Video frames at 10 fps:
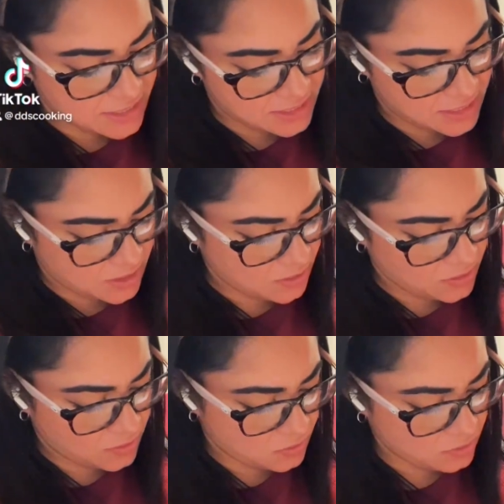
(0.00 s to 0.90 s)
So,
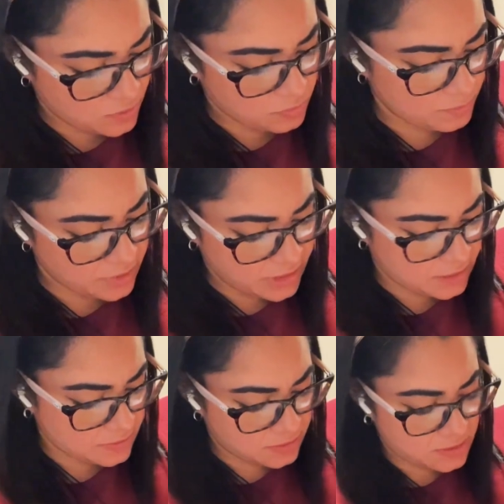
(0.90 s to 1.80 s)
what we're making
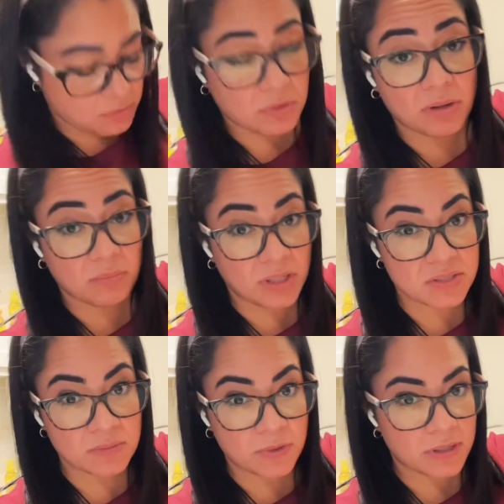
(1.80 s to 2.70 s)
today, we're gonna make
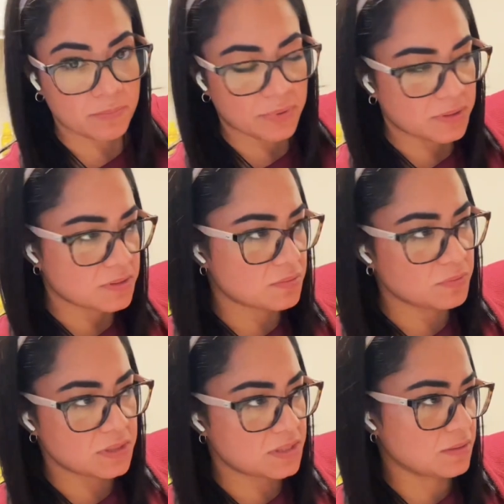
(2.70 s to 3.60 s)
some arepas
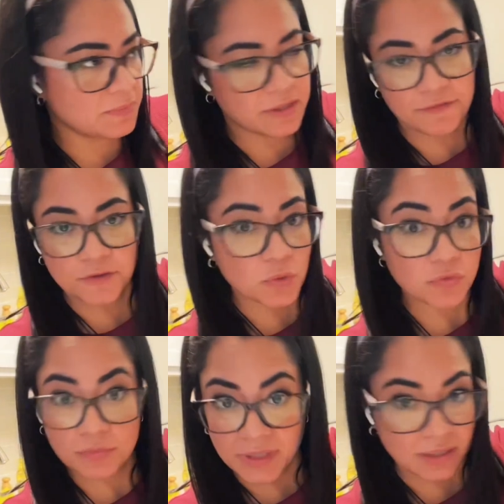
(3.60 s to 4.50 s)
with some
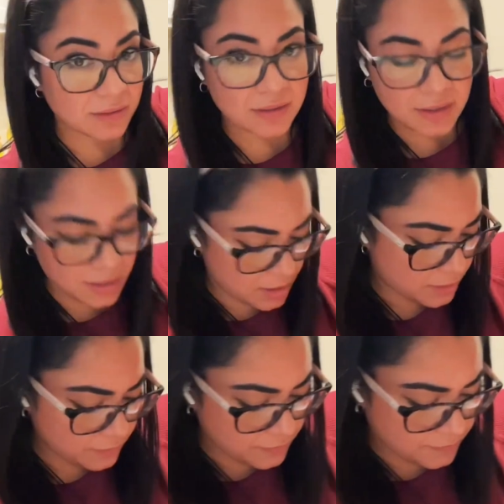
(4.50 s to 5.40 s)
leftover meat that I have.